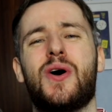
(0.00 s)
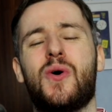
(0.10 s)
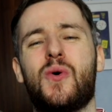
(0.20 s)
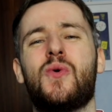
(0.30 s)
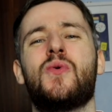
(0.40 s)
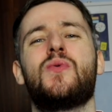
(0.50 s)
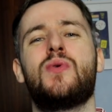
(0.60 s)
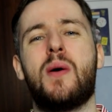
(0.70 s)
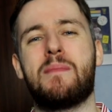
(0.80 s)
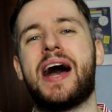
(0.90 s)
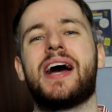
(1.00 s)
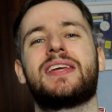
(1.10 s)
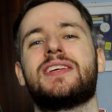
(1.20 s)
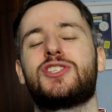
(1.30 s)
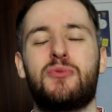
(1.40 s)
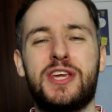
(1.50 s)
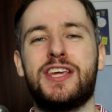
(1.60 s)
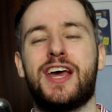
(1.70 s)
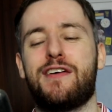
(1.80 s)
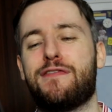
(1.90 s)
Oh my sweet
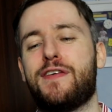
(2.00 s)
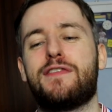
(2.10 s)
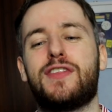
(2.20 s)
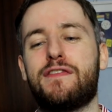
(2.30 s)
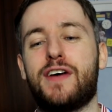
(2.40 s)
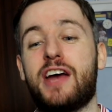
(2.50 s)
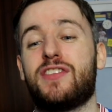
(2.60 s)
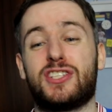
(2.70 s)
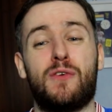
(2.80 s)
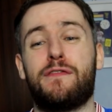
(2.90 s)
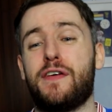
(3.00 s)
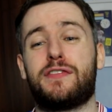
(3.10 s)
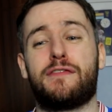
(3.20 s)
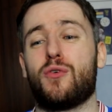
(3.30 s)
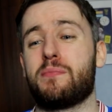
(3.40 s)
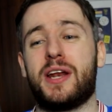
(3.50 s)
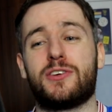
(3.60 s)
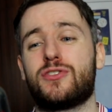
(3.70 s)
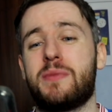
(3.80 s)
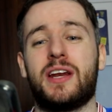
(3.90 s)
55. There's still 54
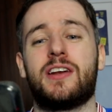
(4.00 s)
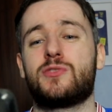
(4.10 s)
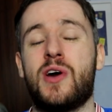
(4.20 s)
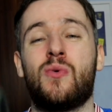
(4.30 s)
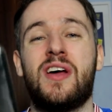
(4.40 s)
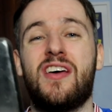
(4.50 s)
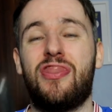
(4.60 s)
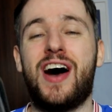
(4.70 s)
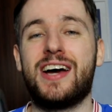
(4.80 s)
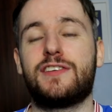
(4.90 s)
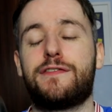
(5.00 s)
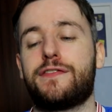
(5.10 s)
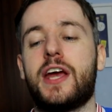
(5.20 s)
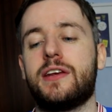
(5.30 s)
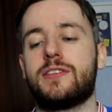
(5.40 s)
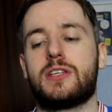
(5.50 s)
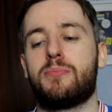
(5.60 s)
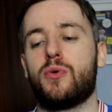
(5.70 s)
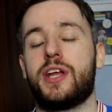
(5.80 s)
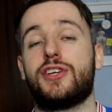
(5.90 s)
minutes remaining as well. That is frightening,
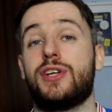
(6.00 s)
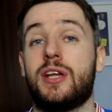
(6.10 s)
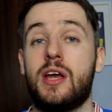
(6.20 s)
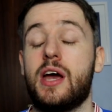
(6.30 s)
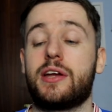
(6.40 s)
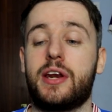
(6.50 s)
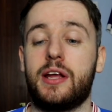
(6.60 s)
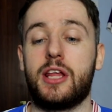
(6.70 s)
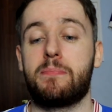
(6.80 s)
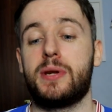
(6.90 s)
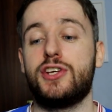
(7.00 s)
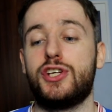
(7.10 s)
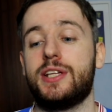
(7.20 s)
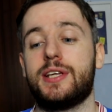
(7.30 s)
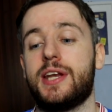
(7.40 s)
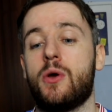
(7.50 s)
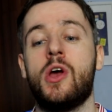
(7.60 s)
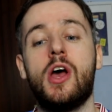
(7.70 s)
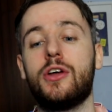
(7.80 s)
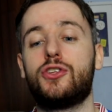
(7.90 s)
Support Nation. I greatly appreciate it. Now,
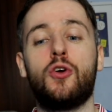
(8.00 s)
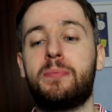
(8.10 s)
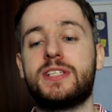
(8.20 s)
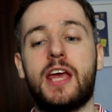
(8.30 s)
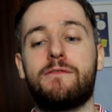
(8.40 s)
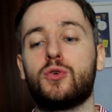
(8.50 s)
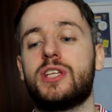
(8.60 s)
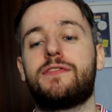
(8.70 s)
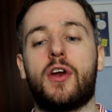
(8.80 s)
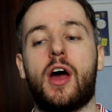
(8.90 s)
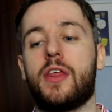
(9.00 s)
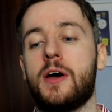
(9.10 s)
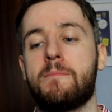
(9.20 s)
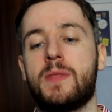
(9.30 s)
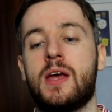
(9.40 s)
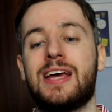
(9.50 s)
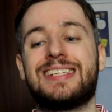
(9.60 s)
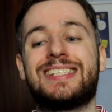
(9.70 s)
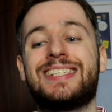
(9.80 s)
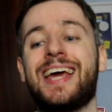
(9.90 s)
2% voted for other.
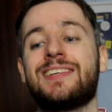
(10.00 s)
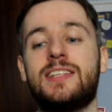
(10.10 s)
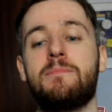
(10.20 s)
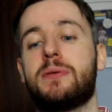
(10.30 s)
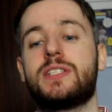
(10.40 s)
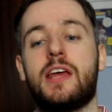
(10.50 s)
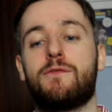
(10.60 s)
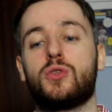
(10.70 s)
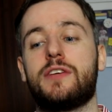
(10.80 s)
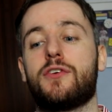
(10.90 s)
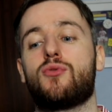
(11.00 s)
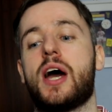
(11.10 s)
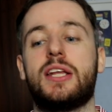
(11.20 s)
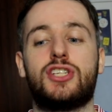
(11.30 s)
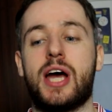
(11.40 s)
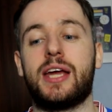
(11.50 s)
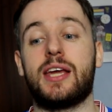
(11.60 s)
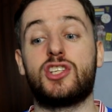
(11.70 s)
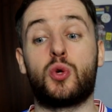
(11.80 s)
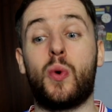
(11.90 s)
16% voted for Ryan Jack,
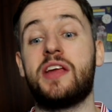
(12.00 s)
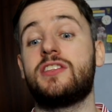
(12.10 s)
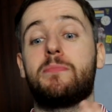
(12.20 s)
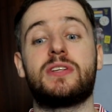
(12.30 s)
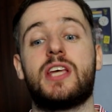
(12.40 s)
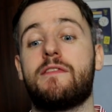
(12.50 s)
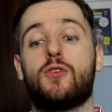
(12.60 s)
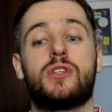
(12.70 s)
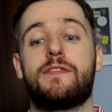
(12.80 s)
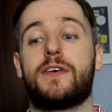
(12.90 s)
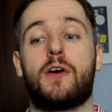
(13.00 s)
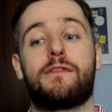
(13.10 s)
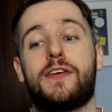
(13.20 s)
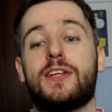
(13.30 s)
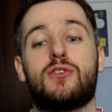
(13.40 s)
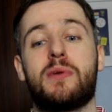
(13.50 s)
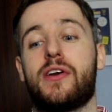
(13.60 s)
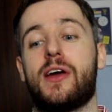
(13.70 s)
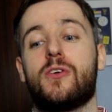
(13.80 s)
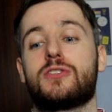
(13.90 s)
20% voted for Alfredo
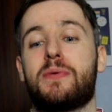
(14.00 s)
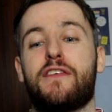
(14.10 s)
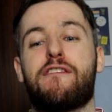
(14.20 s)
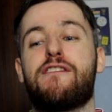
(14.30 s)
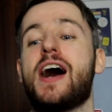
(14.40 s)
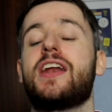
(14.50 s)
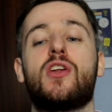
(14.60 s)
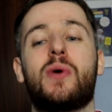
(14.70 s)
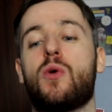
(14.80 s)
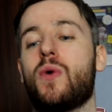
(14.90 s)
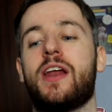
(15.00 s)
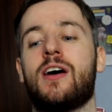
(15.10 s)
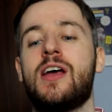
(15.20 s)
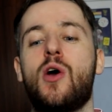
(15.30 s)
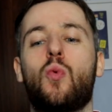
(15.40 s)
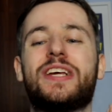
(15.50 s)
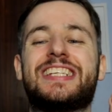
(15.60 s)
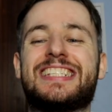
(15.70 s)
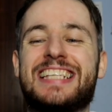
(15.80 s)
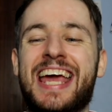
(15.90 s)
Morelos, but the far and away winner with
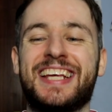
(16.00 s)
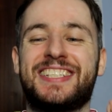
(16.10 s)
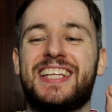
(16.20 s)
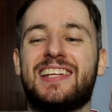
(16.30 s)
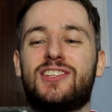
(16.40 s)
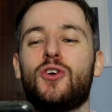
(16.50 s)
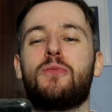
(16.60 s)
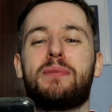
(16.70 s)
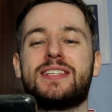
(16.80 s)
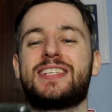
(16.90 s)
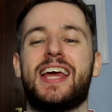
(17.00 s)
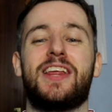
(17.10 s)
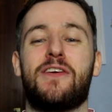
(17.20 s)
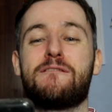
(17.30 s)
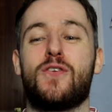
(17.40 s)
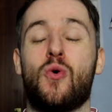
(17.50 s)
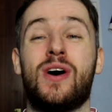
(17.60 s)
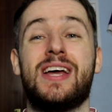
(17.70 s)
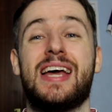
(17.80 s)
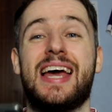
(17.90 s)
62% of the vote
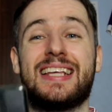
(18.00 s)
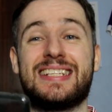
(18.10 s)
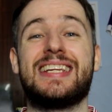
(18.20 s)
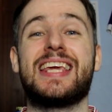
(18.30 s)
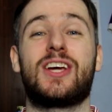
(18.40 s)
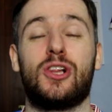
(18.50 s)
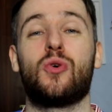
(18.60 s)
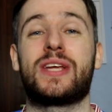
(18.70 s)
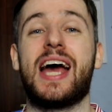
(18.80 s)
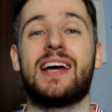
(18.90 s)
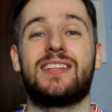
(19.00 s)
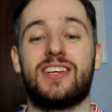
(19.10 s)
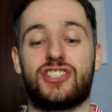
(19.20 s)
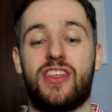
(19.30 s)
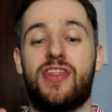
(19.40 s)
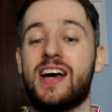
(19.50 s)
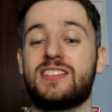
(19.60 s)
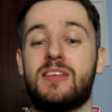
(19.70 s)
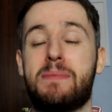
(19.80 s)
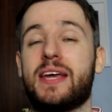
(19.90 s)
is Nikolo Katic. That's
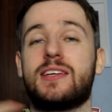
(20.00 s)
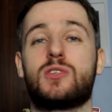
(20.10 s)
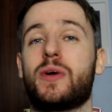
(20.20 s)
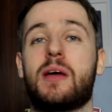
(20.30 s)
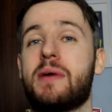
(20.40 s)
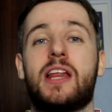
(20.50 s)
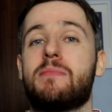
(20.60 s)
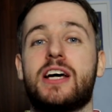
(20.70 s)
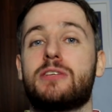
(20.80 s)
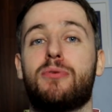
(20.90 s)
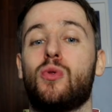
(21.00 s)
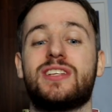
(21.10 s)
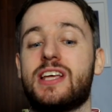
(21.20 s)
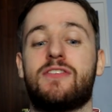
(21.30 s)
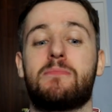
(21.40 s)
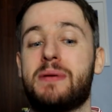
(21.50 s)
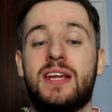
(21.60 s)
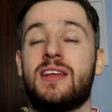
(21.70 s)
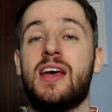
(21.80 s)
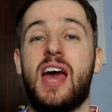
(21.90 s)
the biggest swing of Man of the Match poll has ever
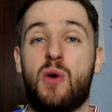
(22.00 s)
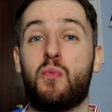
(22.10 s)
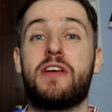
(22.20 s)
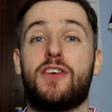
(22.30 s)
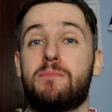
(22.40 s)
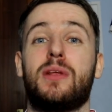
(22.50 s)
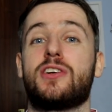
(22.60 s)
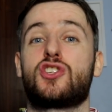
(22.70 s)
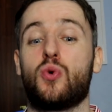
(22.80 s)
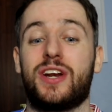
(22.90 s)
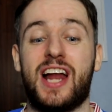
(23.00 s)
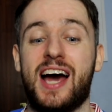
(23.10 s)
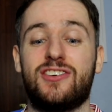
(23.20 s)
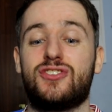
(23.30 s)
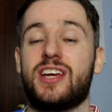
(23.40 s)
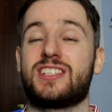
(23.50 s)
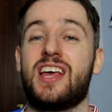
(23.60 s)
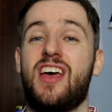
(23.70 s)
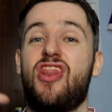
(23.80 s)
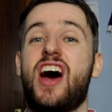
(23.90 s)
been, and we've had players scoring hat-tricks.
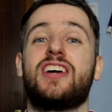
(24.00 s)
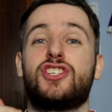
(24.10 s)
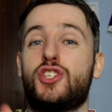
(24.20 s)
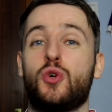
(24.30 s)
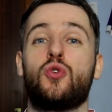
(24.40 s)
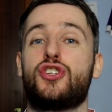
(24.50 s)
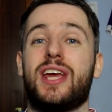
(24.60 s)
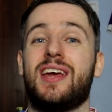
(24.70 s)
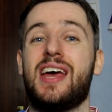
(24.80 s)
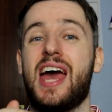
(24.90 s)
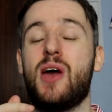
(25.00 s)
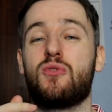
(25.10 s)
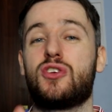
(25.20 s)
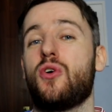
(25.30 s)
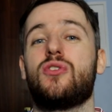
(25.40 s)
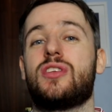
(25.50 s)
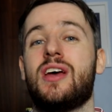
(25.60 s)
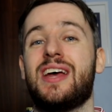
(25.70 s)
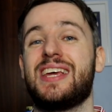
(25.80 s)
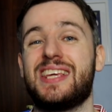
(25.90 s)
That shows you how good
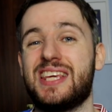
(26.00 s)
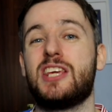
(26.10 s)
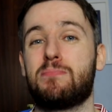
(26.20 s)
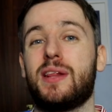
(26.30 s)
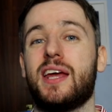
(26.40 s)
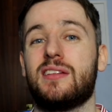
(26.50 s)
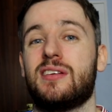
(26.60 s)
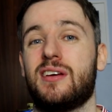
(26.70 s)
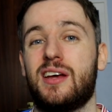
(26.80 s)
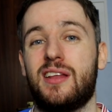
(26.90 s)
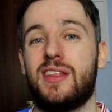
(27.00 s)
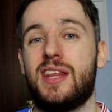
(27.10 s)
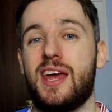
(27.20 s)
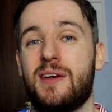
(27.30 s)
he played the day.